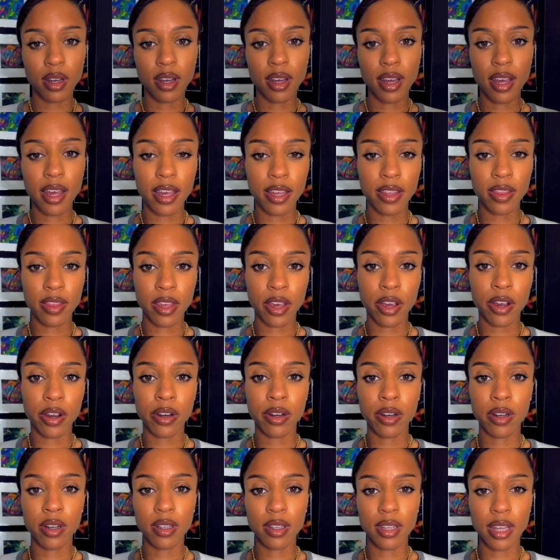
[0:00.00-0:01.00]
and
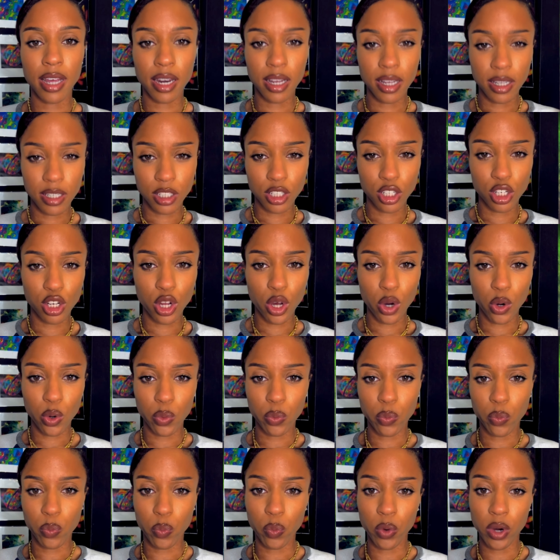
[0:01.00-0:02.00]
they're letting us know
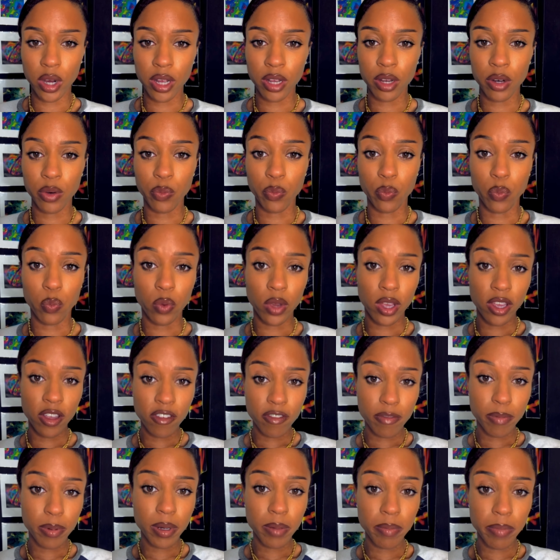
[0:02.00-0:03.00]
what
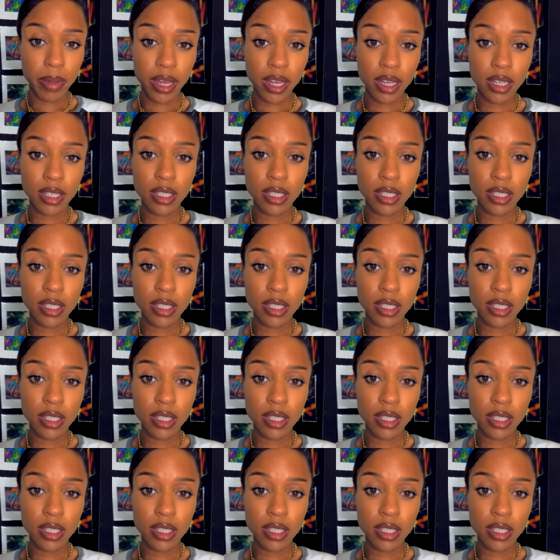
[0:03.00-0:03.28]
we've been paying